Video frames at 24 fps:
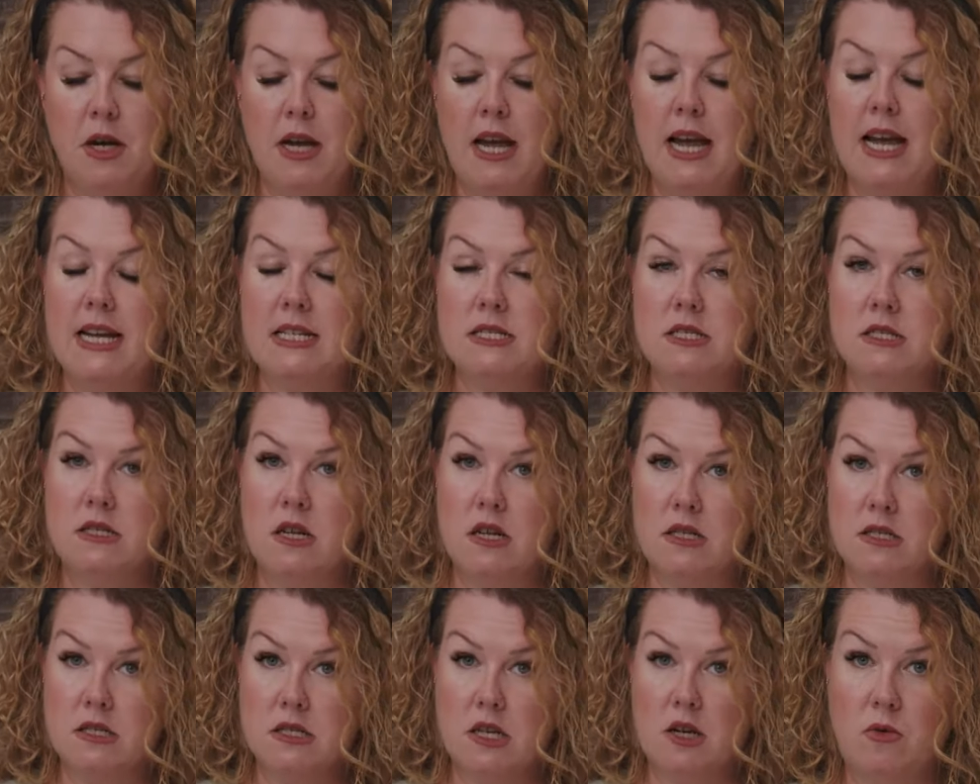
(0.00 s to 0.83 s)
It
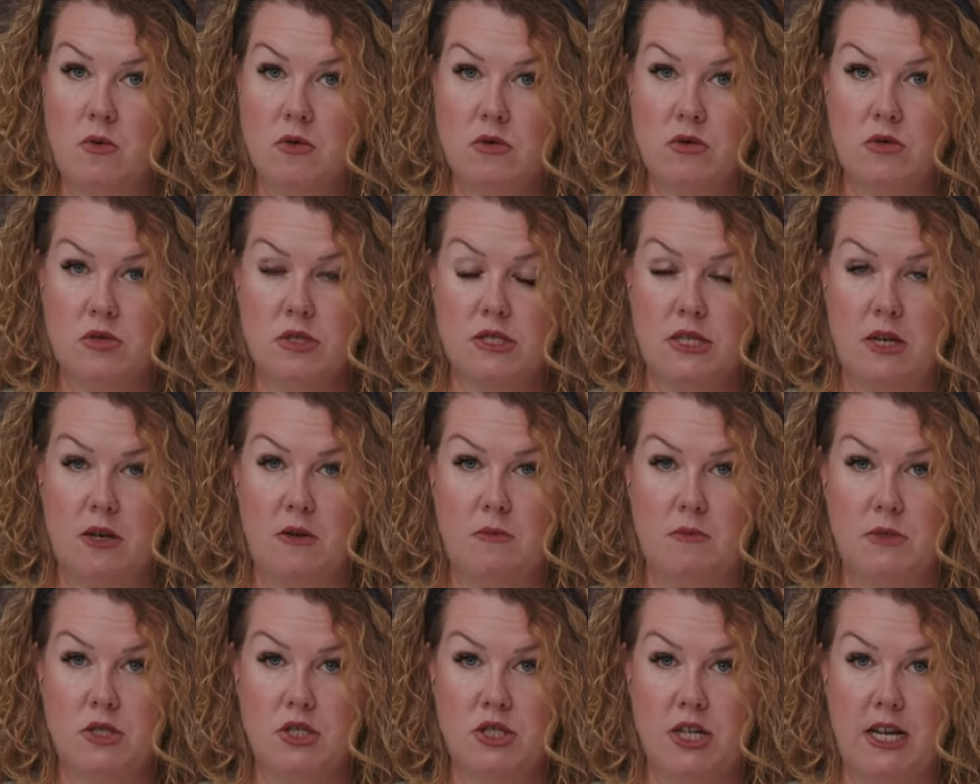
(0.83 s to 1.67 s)
does on your sewing
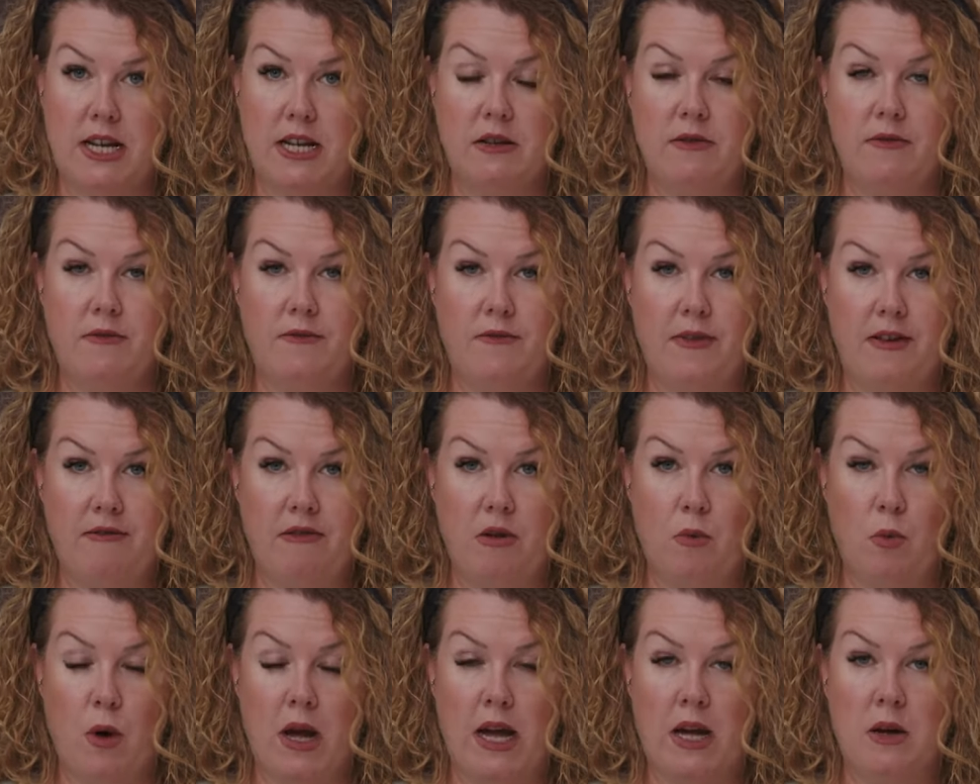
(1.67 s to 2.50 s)
machine very
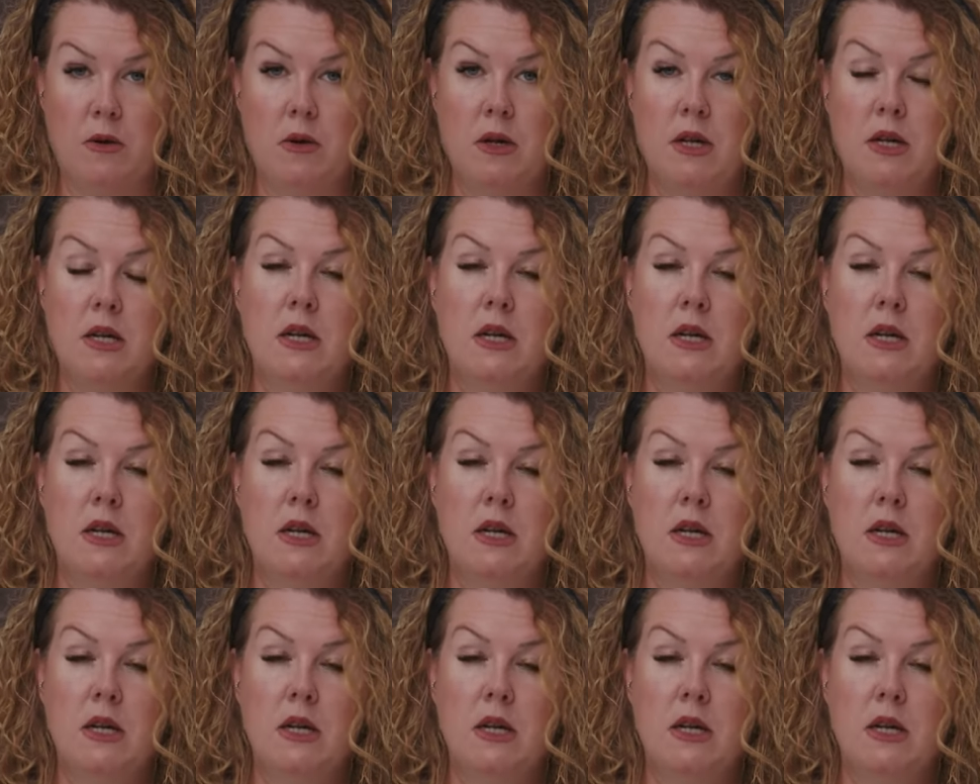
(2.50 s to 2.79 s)
well,